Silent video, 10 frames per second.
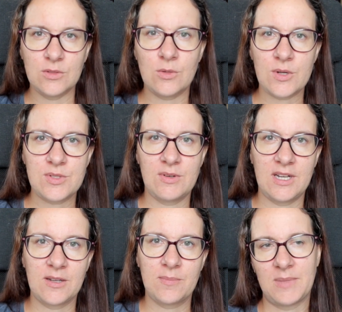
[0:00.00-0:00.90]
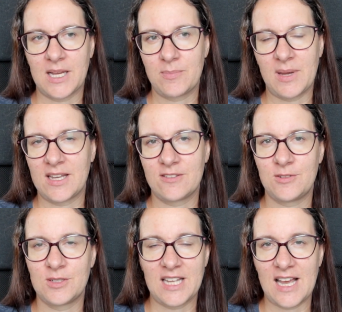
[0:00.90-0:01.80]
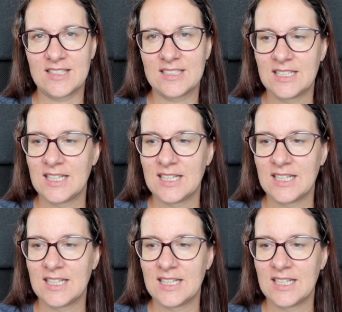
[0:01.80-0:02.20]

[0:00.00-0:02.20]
drawstring backpack for that.